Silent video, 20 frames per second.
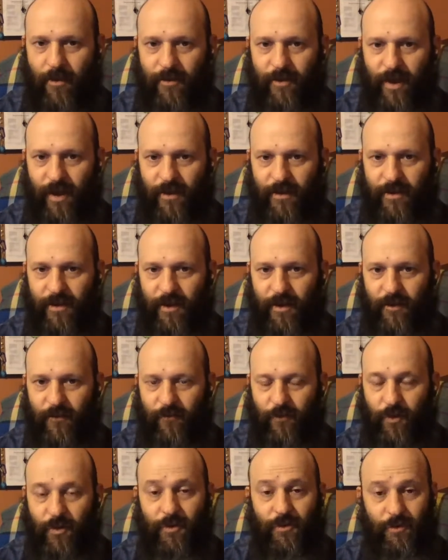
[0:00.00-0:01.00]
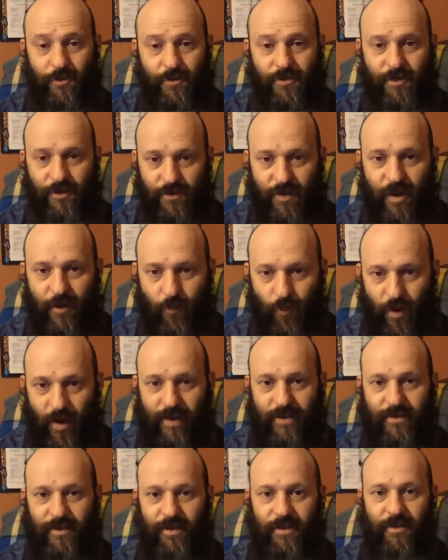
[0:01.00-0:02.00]
that if we're to use our time
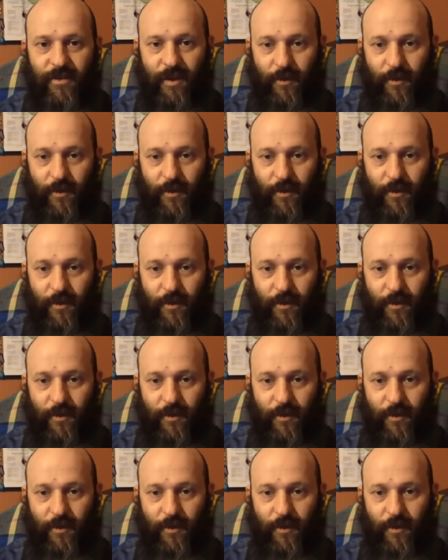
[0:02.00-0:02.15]
wisely,